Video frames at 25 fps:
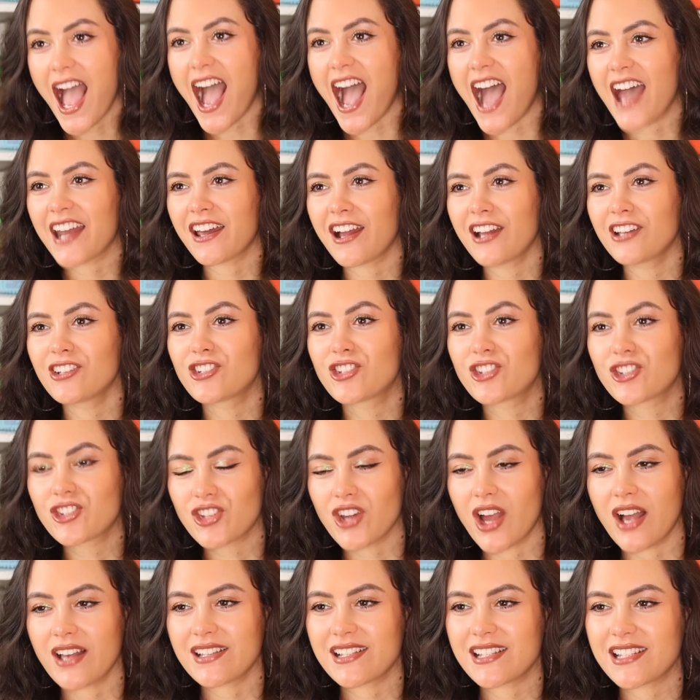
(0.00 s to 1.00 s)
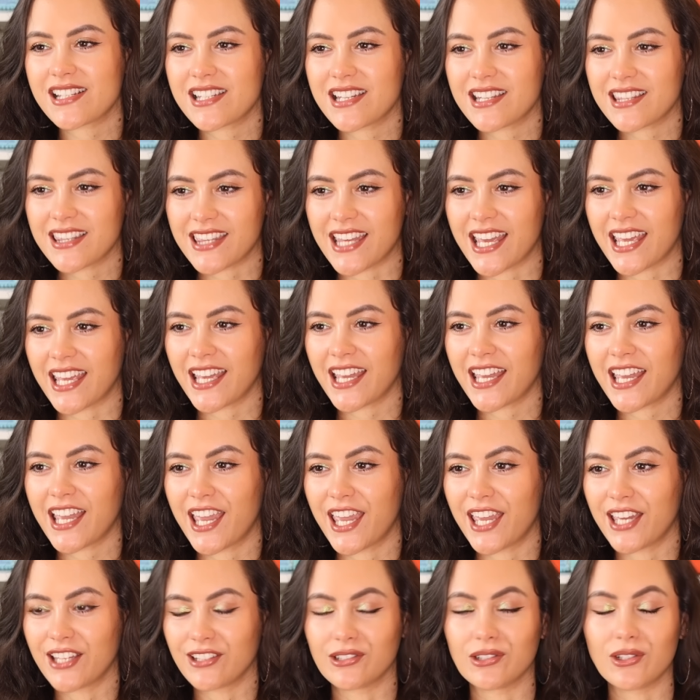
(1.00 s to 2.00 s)
And I just think
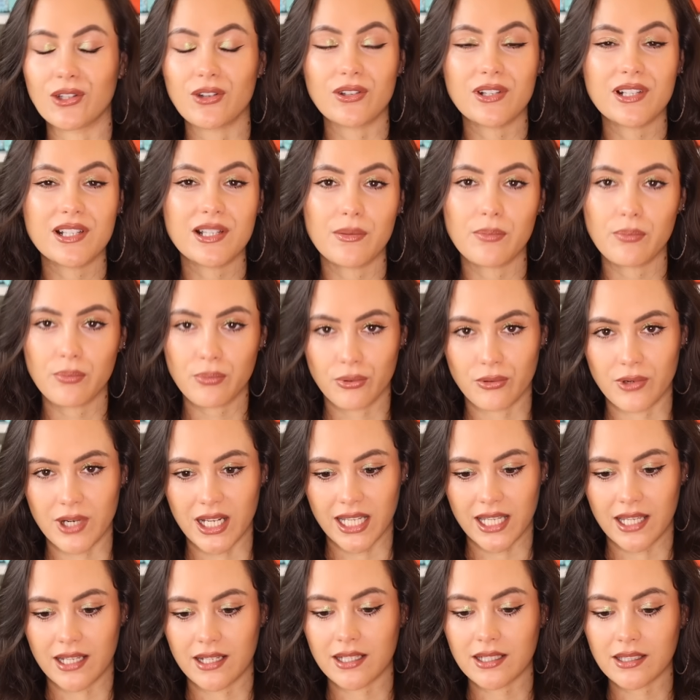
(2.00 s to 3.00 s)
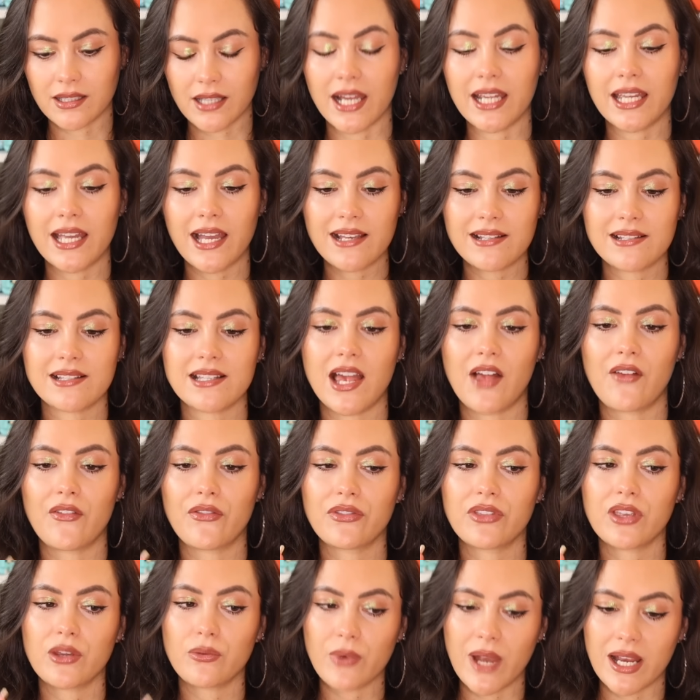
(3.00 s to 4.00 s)
it looks brilliant. Like I said,
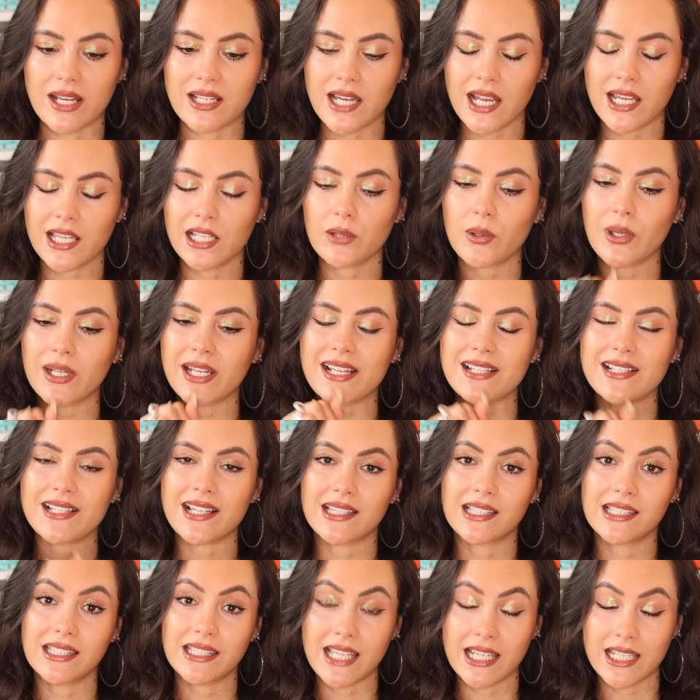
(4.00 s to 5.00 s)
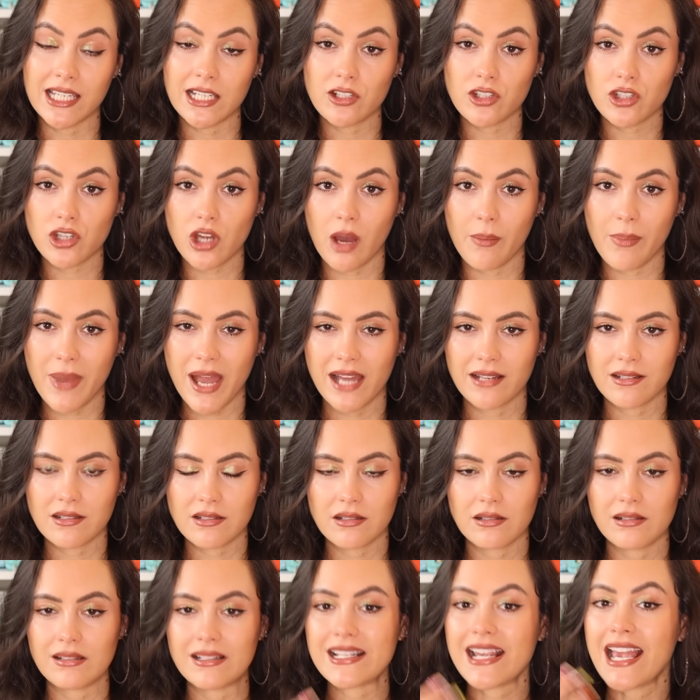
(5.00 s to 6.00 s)
the rectangular one has little linen top
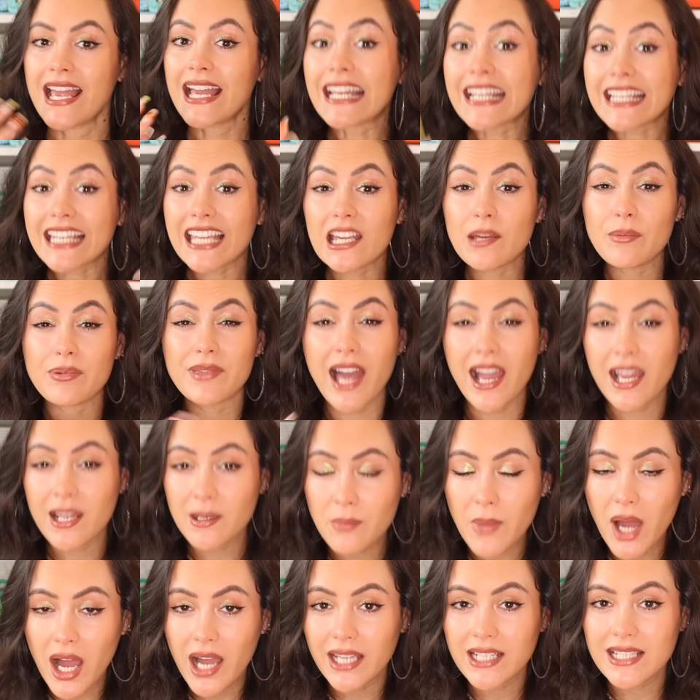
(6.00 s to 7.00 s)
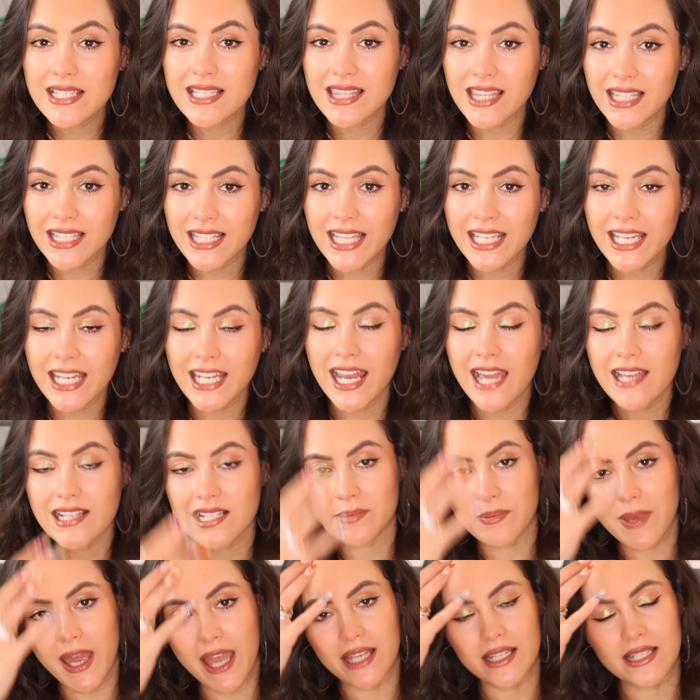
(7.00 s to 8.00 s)
handles. Keep that in mind, the linen
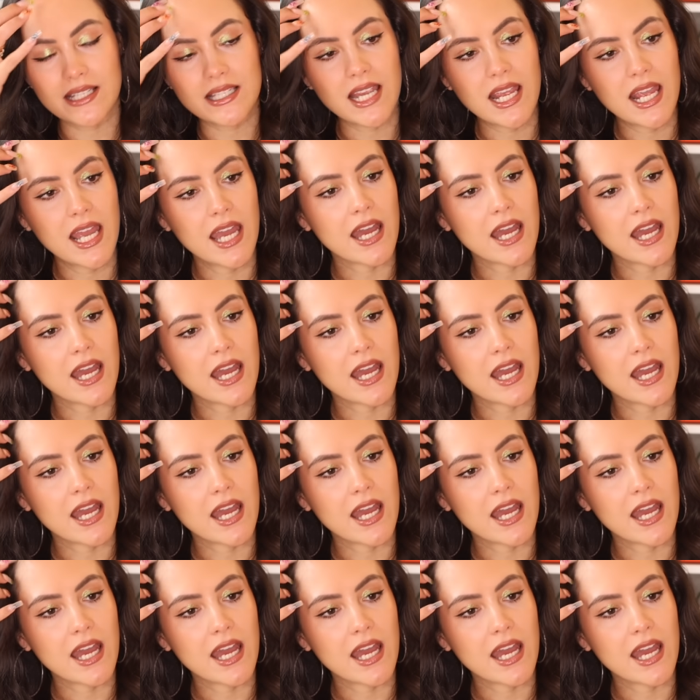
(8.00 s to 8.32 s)
aspect.